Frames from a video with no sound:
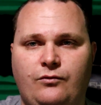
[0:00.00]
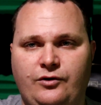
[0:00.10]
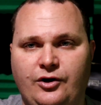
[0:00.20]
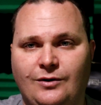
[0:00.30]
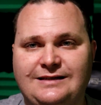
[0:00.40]

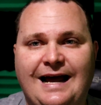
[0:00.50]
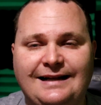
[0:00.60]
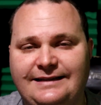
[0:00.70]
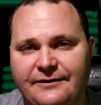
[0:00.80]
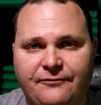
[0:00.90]
You know, it's got
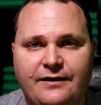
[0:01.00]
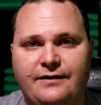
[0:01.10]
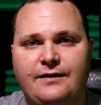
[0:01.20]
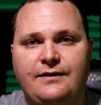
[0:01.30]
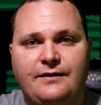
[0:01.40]
a
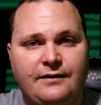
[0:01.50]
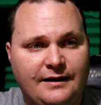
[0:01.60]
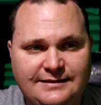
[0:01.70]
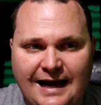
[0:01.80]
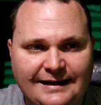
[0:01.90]
different
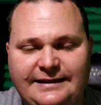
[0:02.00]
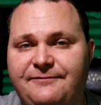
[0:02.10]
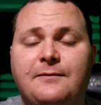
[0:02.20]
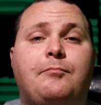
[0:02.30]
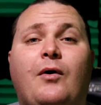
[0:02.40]

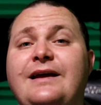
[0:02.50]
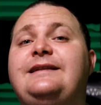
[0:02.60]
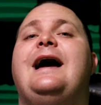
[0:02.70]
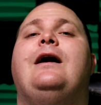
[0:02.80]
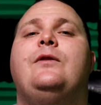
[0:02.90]

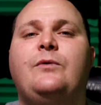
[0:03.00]
breakdown